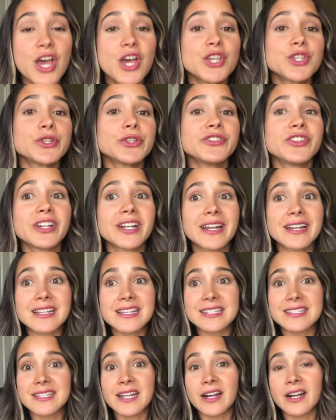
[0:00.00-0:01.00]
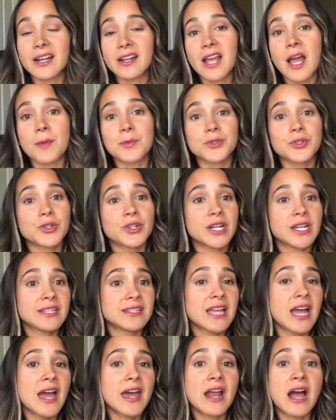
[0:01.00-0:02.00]
So they're gonna start capturing
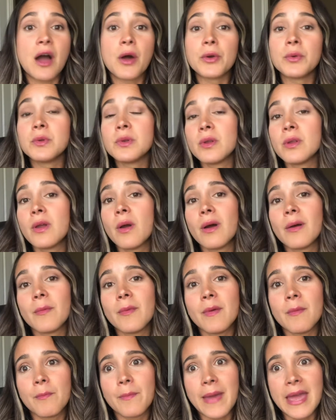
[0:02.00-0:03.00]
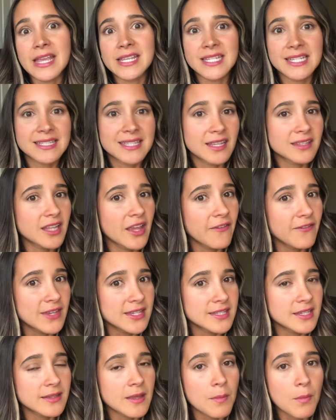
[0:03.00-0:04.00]
data on pages that they
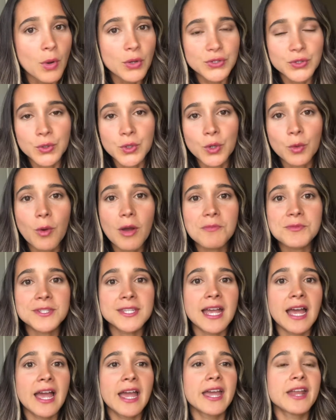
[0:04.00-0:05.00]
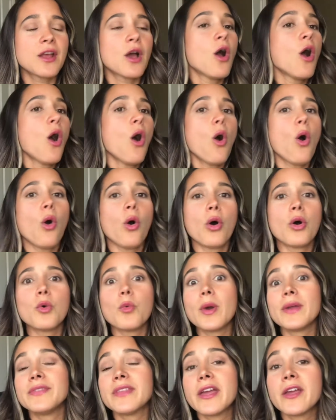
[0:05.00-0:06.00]
visit the most on your website, or
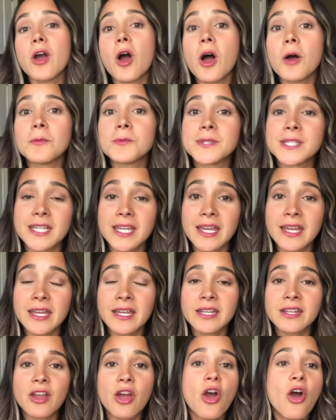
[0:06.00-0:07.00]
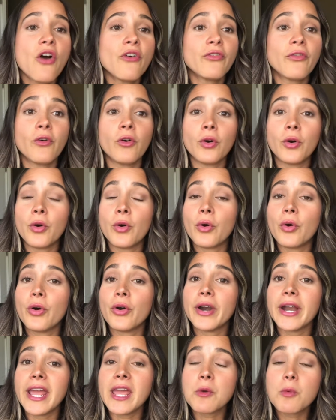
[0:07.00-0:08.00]
when they opt in for
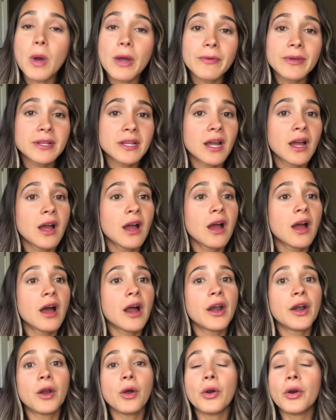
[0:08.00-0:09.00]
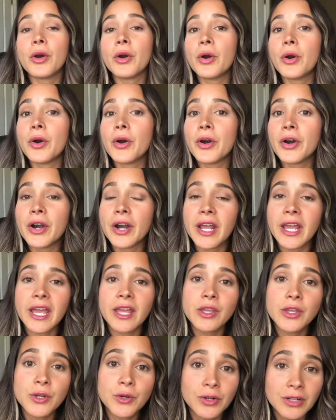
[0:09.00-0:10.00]
a webinar or
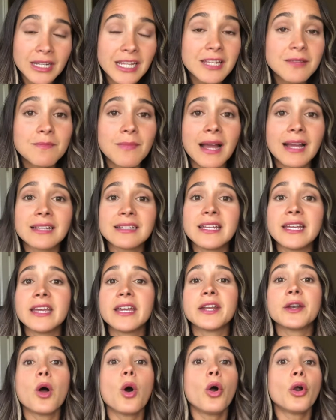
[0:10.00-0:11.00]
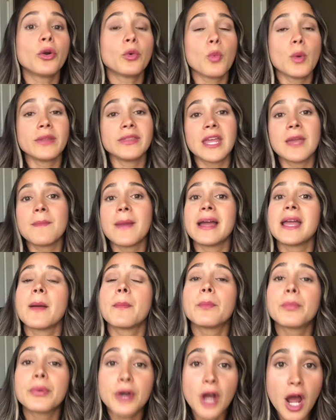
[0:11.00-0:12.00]
your lead magnet, or when they buy a
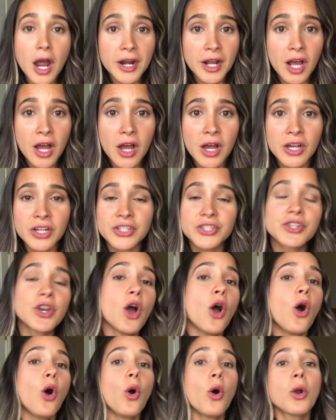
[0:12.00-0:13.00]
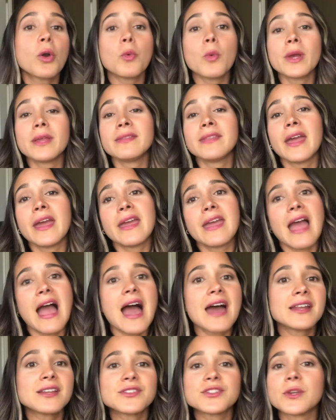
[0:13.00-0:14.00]
product, or when they
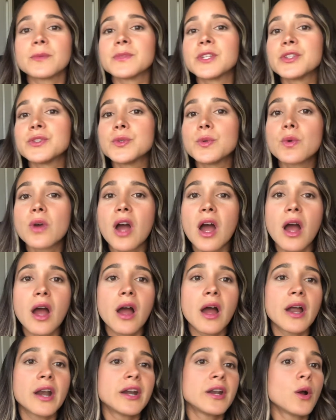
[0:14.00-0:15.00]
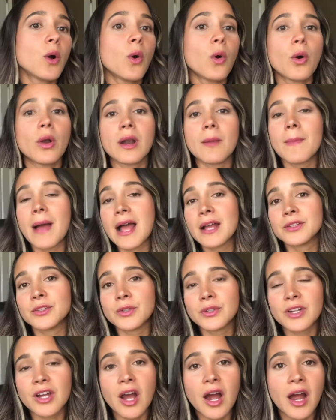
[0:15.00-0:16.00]
added something to cart or
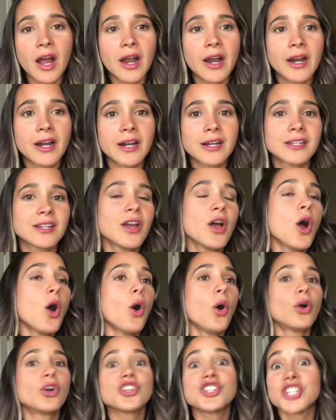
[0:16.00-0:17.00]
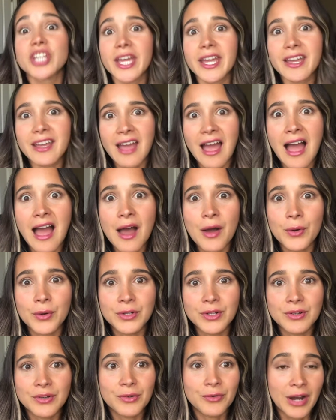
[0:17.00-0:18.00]
abandoned cart or checkout,
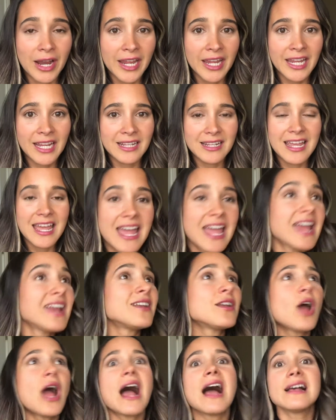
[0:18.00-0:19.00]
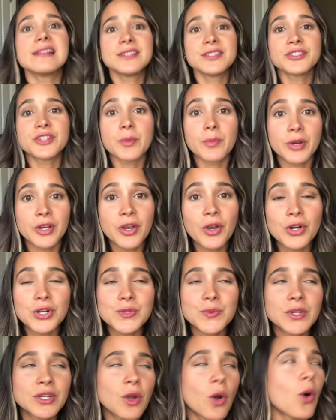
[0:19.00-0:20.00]
right? And as entrepreneurs,
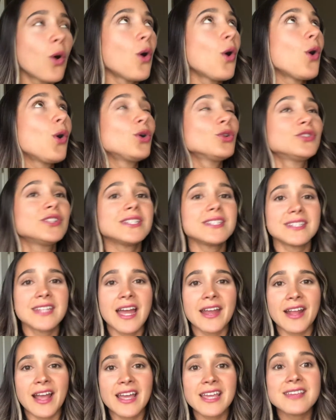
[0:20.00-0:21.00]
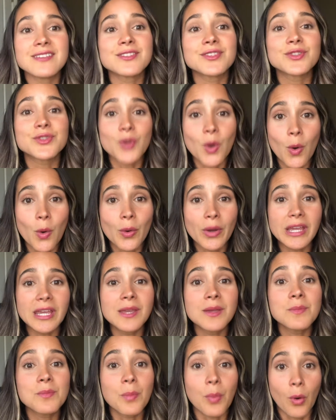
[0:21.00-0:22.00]
we know all this data is so
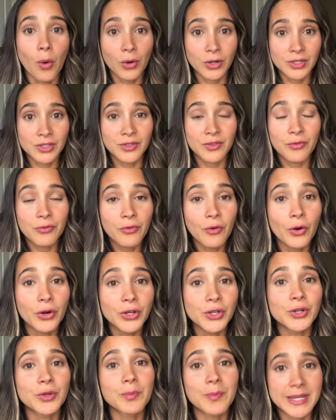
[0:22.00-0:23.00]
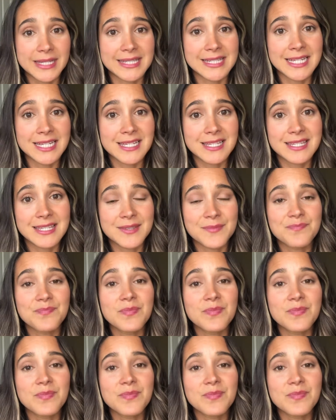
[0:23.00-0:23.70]
important for your business.